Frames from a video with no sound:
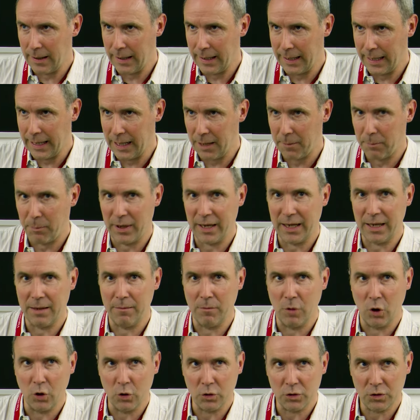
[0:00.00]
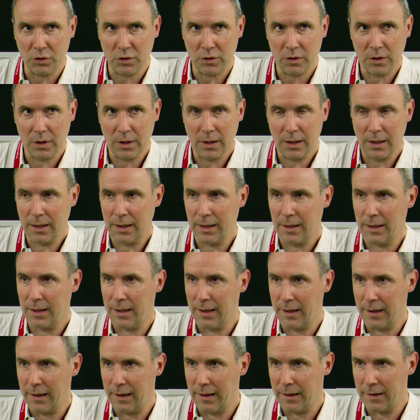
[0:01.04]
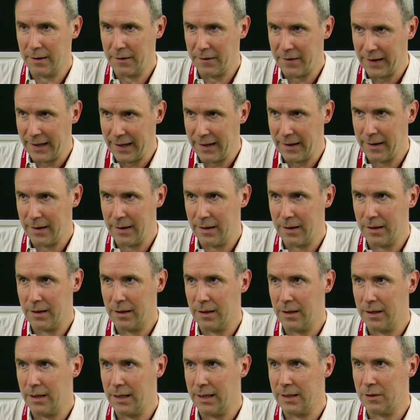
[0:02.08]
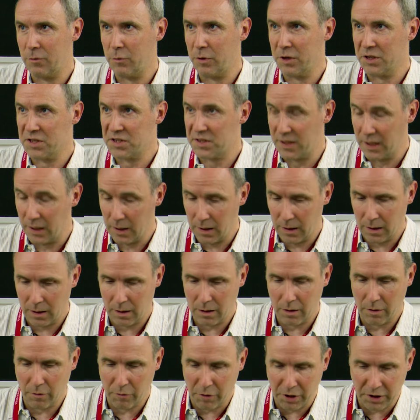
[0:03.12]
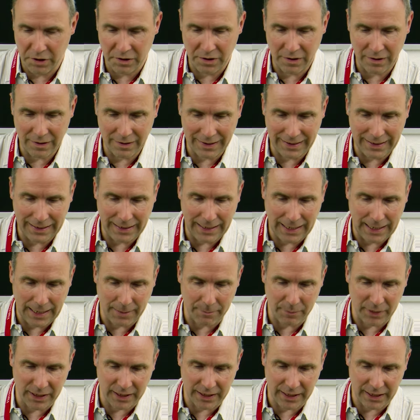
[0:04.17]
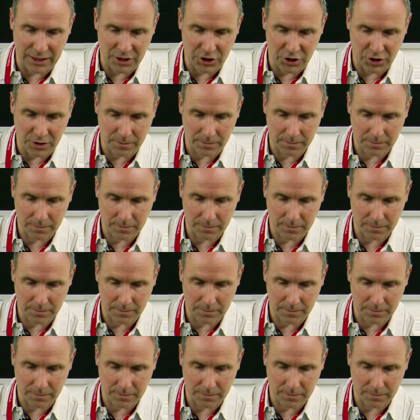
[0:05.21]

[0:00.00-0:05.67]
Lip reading: airplane mode, then it will still run the application.